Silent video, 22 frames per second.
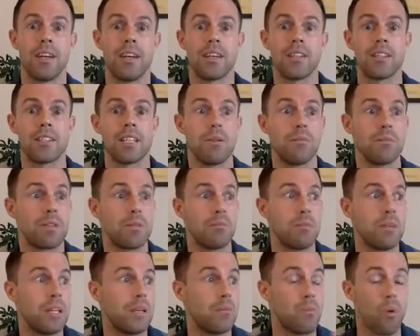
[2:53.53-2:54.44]
seemed to
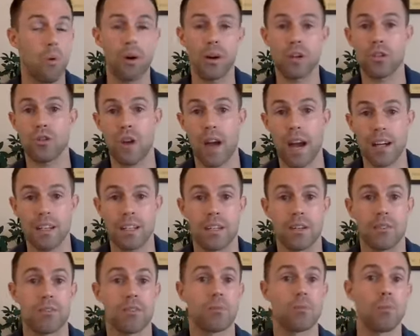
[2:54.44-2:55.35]
be more
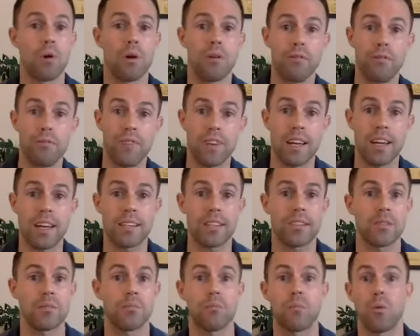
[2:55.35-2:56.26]
attractive or more fit,
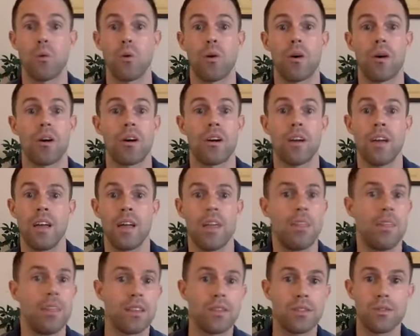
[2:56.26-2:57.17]
more
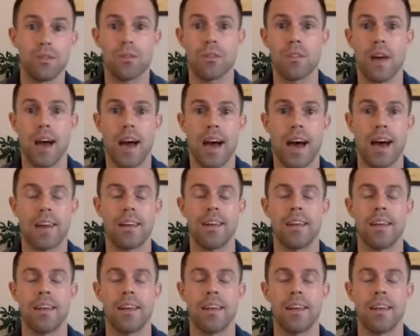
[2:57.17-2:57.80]
this or that.